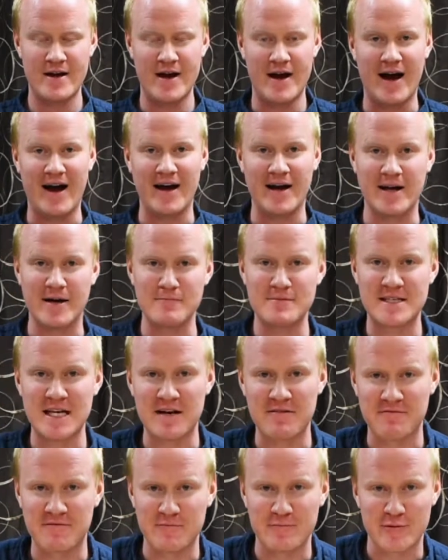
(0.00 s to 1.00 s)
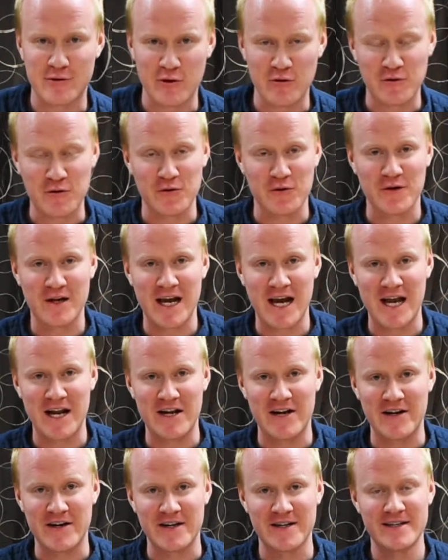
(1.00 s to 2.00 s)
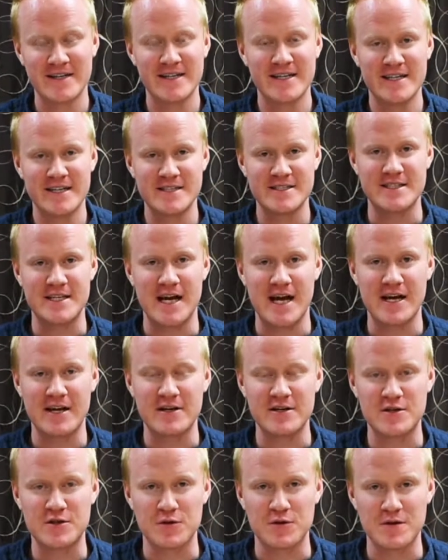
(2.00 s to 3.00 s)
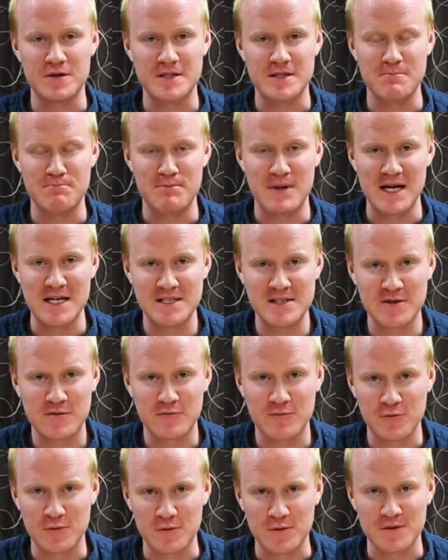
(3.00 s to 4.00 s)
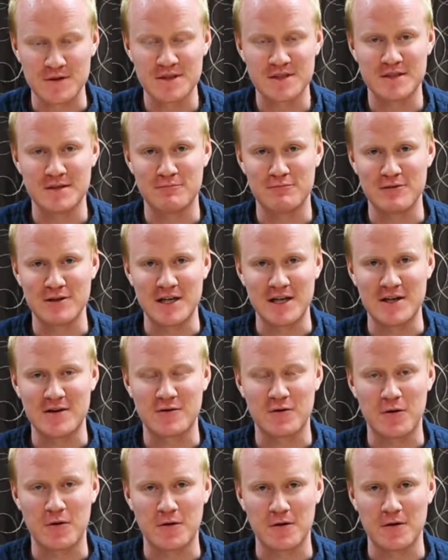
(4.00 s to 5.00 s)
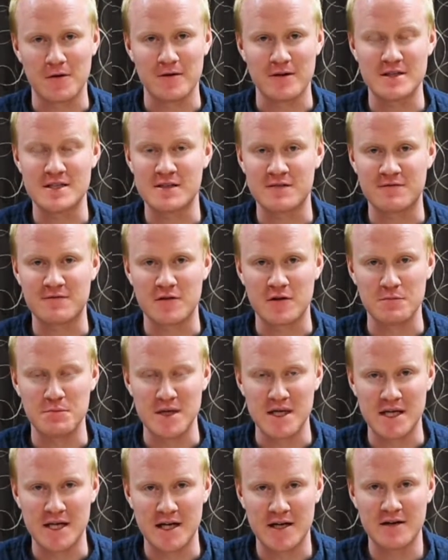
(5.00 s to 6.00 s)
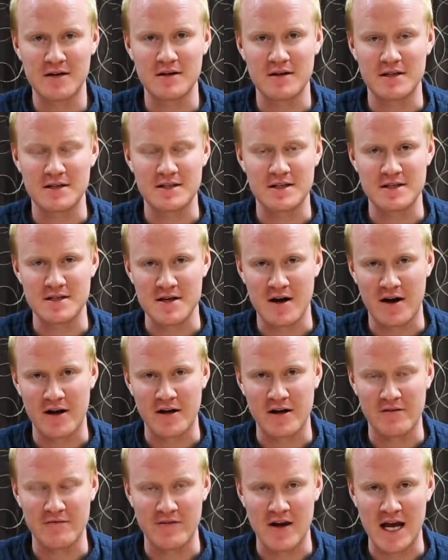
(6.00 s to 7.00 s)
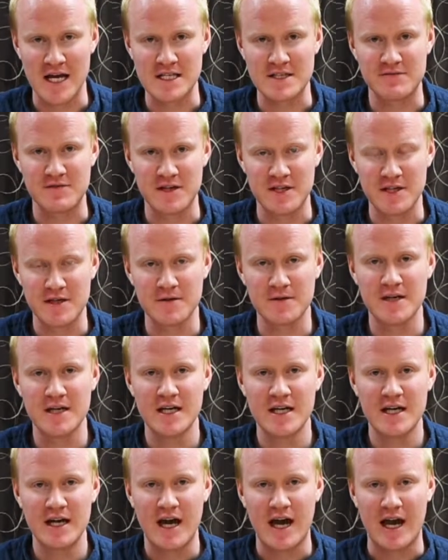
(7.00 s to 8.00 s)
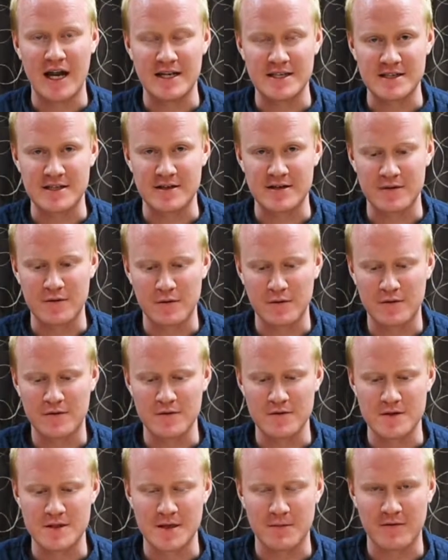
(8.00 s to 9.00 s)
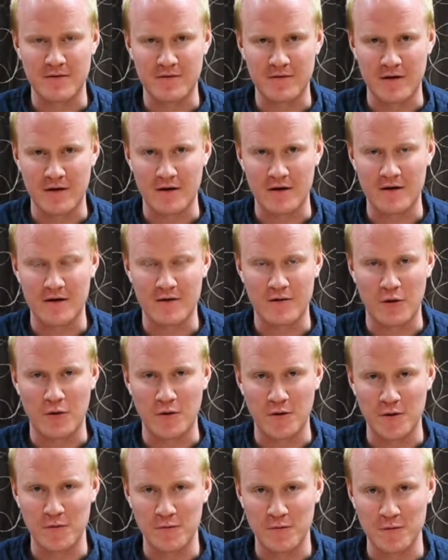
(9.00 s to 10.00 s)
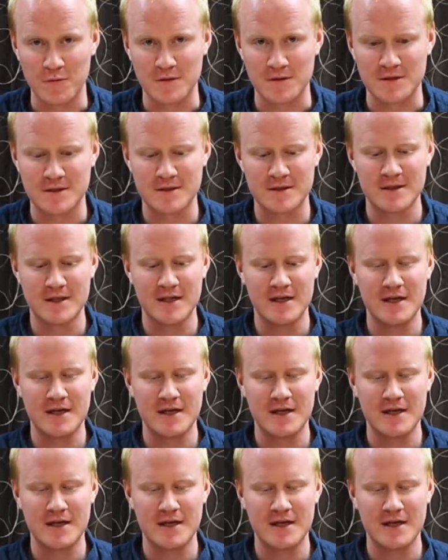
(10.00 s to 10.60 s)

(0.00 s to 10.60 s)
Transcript: Hi, I'm Ted from Crokinole Canada. Today I'm going to show you some basic rules to play Crokinole. This is for a beginner, this is not an advanced video, and it's going to go through some of the Crokinole rules.